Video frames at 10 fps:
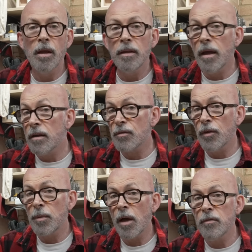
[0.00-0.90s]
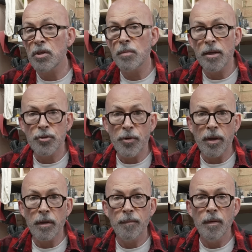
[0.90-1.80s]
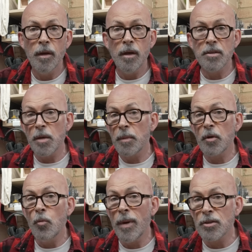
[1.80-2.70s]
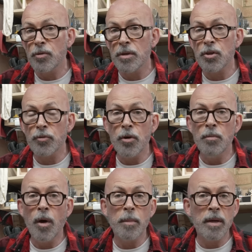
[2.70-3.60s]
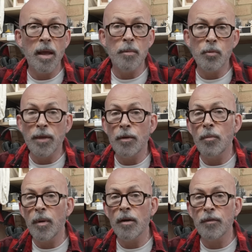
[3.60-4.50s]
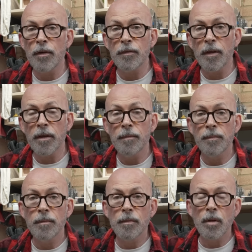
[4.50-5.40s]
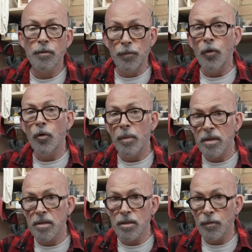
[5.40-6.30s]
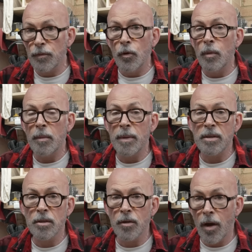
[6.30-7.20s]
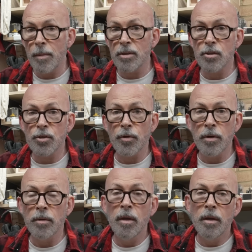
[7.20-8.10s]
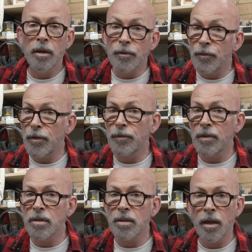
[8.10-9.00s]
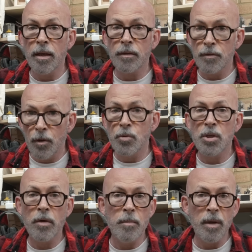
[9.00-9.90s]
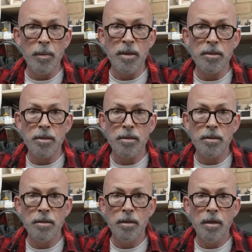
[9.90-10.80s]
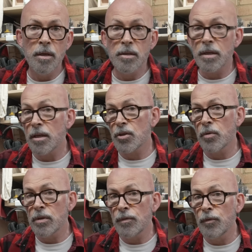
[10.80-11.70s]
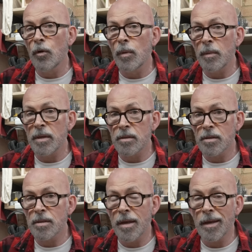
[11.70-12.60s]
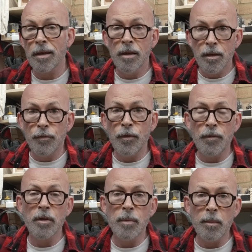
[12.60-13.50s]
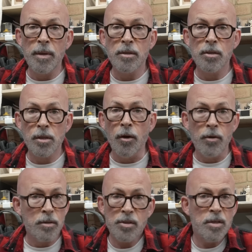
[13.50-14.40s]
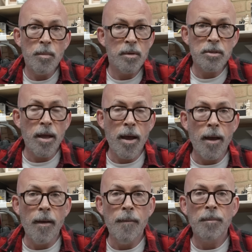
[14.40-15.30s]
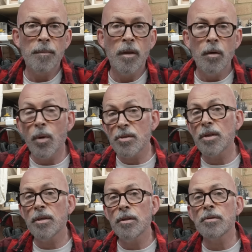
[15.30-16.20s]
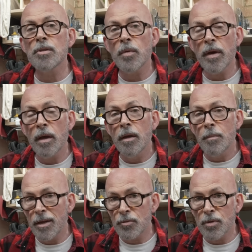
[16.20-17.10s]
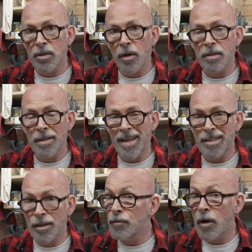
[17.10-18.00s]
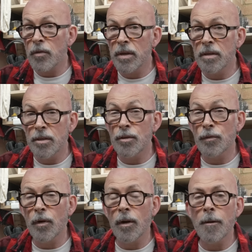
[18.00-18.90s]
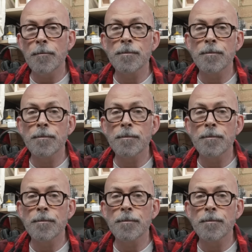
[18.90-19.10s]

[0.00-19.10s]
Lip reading: Now let's flip over to metric. A typical metric screw might be labelled 4 by 50. 4 means it's a 4mm diameter screw, and the 50 is the length, also in millimetres. So that screw is 4mm thick and 50mm long. It's as simple as that. And once you get used to it, metric sizing is actually very easy to follow.